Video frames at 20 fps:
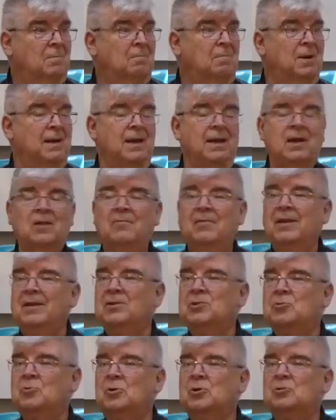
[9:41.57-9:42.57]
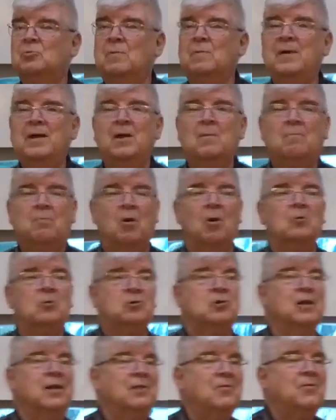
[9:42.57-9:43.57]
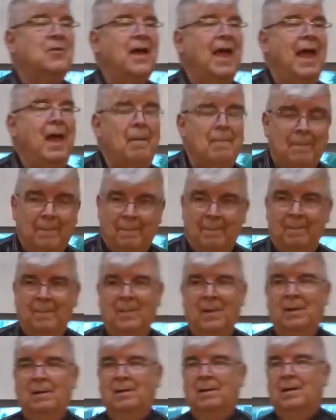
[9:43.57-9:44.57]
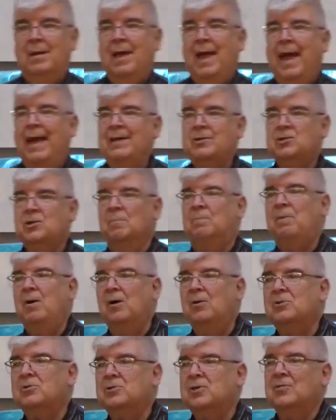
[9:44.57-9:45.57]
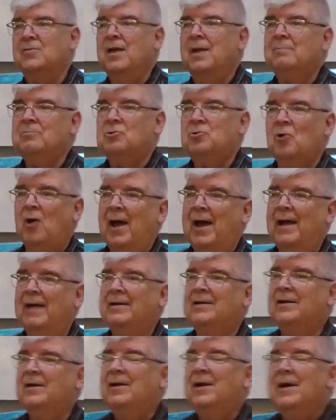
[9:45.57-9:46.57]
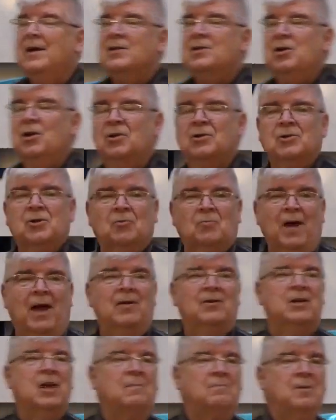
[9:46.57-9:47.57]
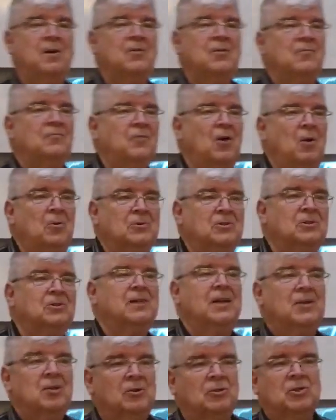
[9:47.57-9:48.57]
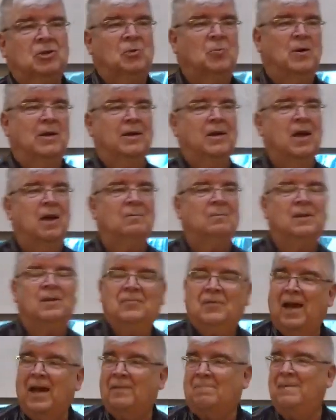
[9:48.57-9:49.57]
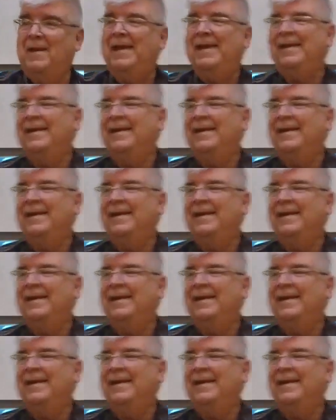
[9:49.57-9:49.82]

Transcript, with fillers: But individuals would be approaching them as opposed to them trying to, to, to round up other folks and say, Don't you want to come live like me?